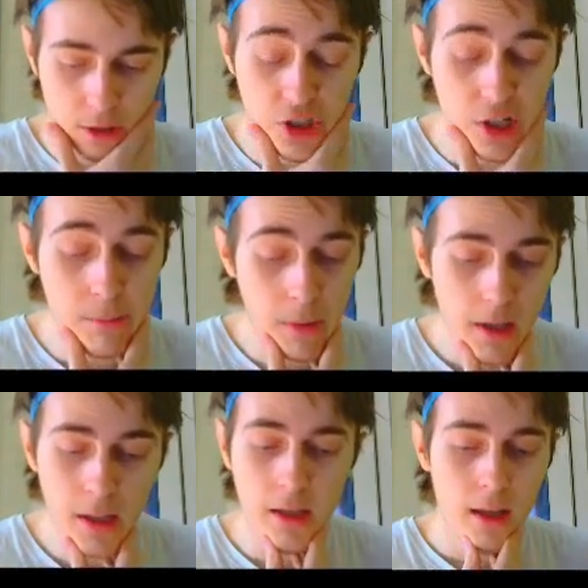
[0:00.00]
G
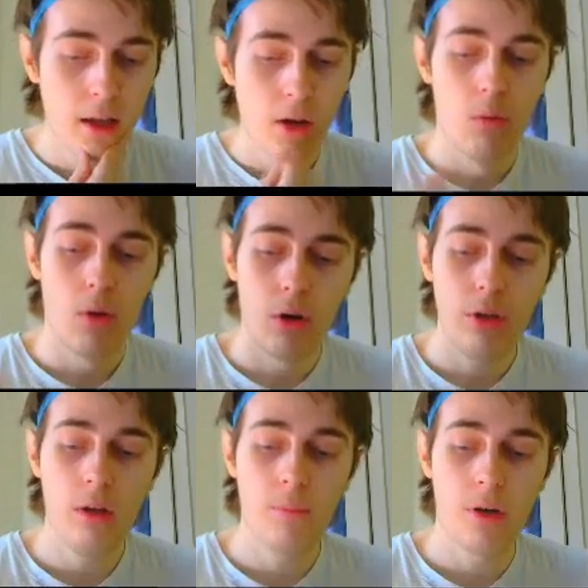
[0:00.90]
Money, well,
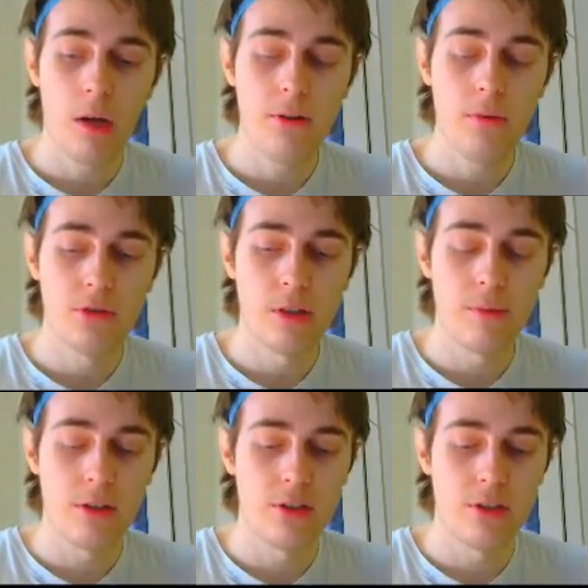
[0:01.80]
you can probably do something